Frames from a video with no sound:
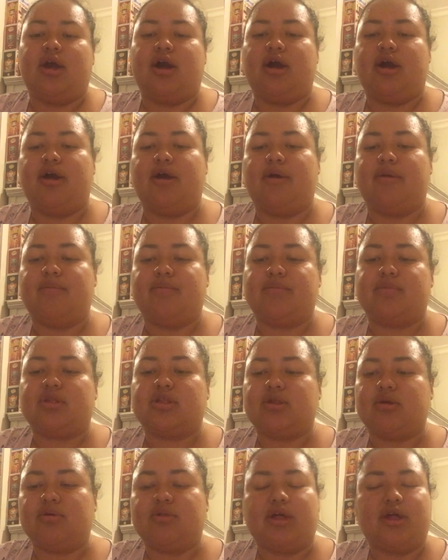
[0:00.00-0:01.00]
Um,
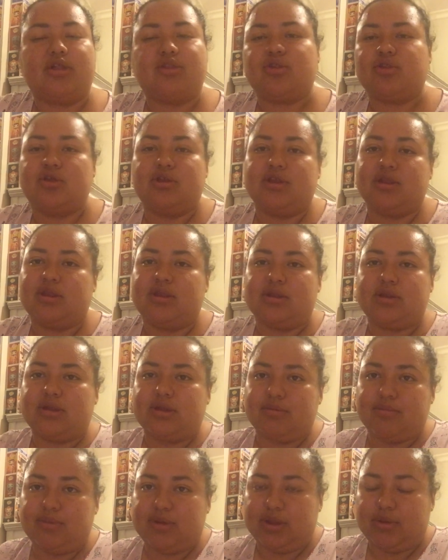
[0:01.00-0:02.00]
so that shouldn't
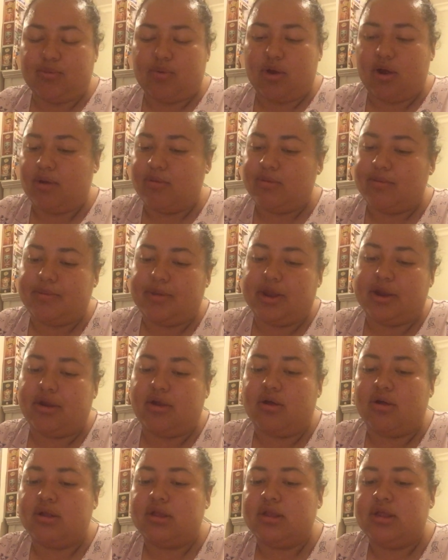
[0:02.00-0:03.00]
be a problem at
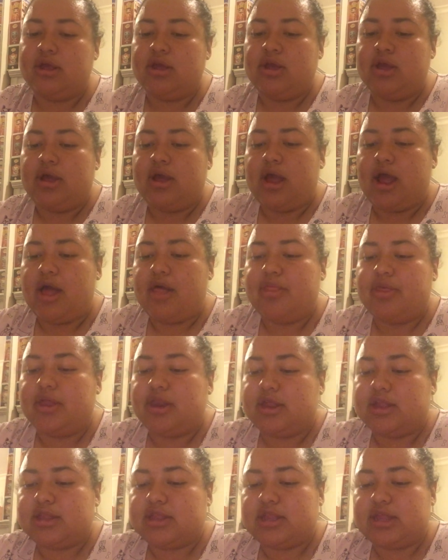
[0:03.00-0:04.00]
all. And
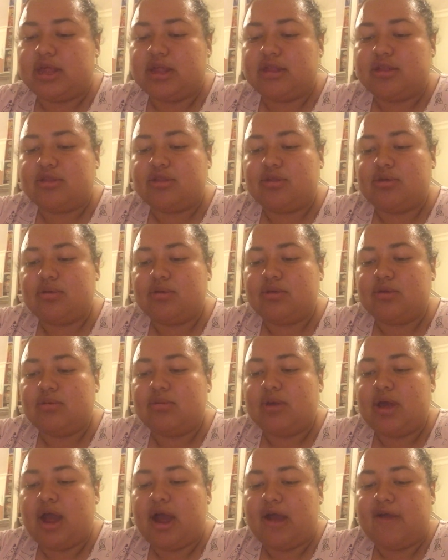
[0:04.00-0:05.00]
then it says, do
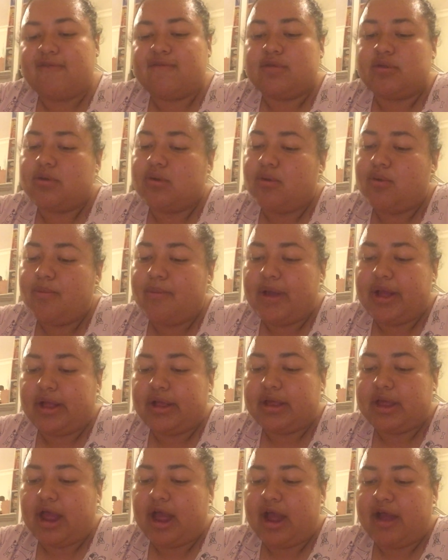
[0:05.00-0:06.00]
you have to go
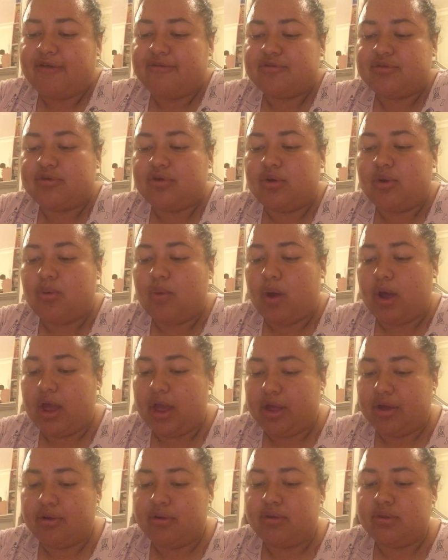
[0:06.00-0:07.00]
back after a
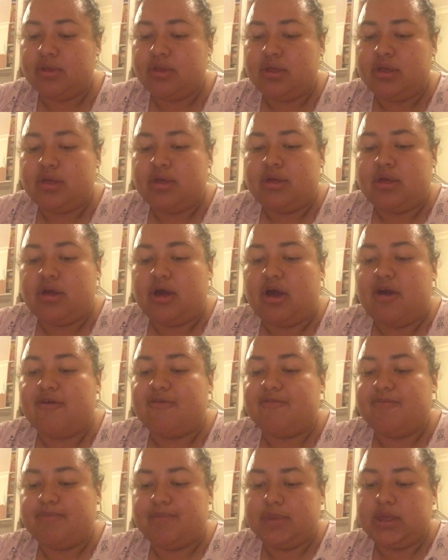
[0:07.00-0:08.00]
while
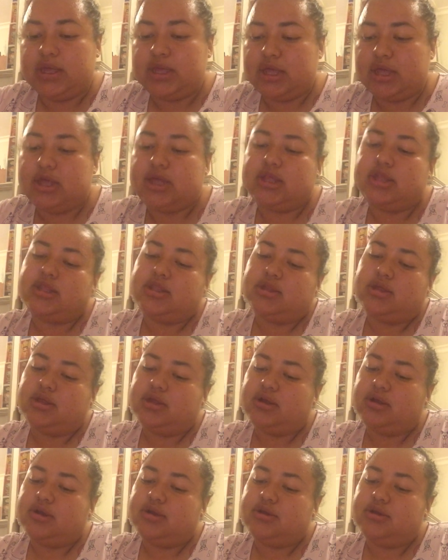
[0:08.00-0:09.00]
of being in
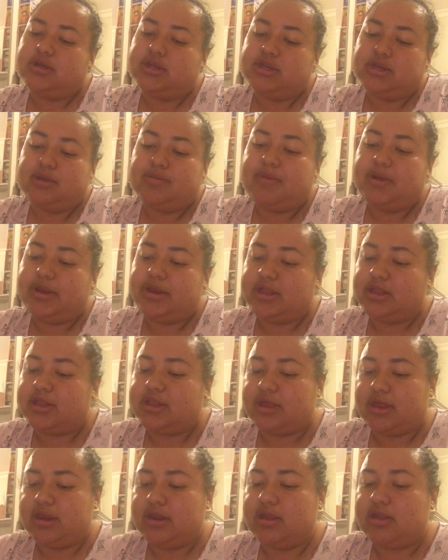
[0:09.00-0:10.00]
independent
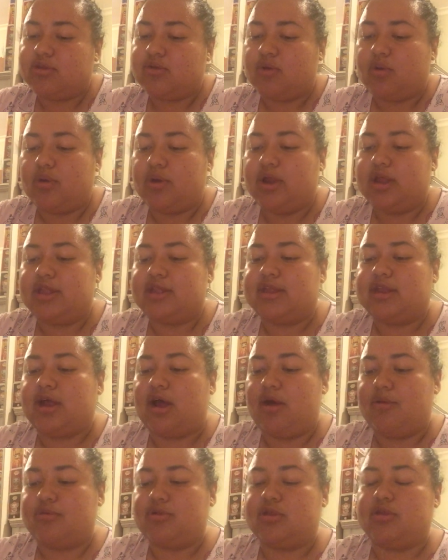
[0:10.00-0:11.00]
studies or is it
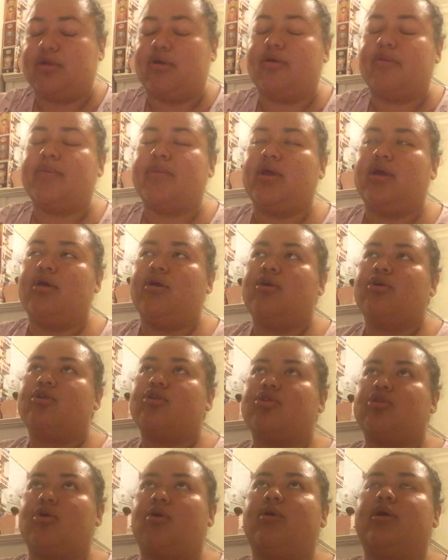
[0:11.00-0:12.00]
optional?
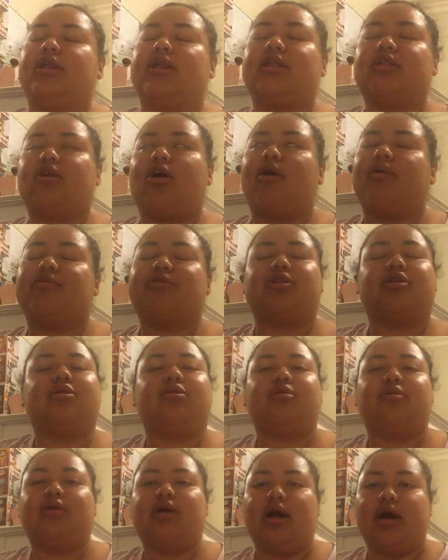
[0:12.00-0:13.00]
So it is
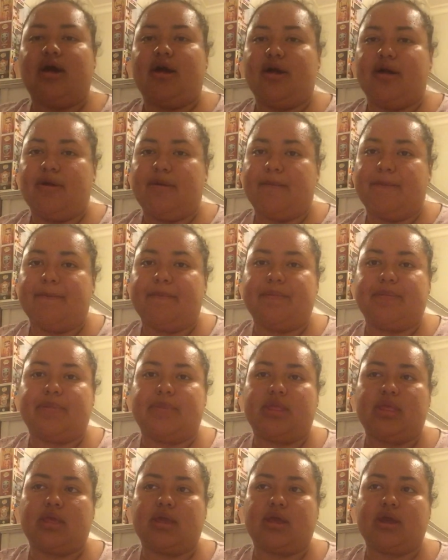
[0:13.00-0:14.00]
optional. Um,
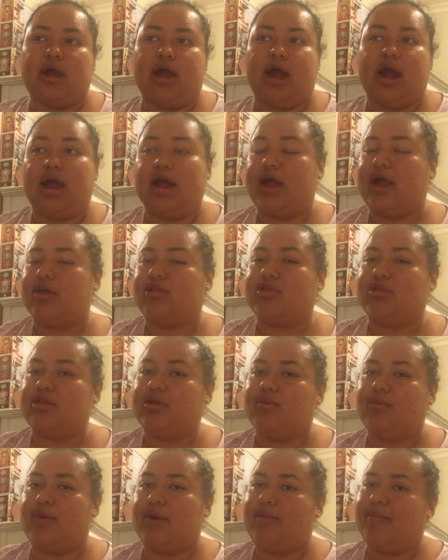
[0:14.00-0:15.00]
I
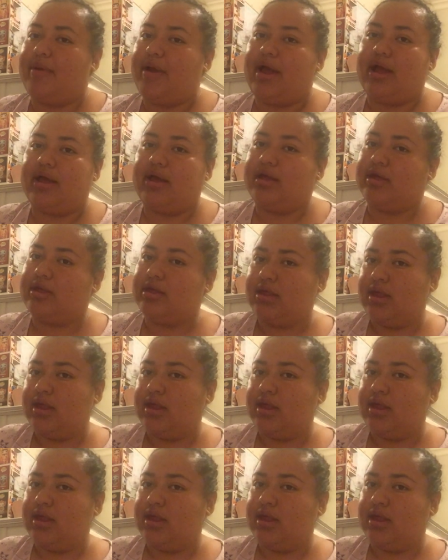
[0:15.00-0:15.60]
actually went back.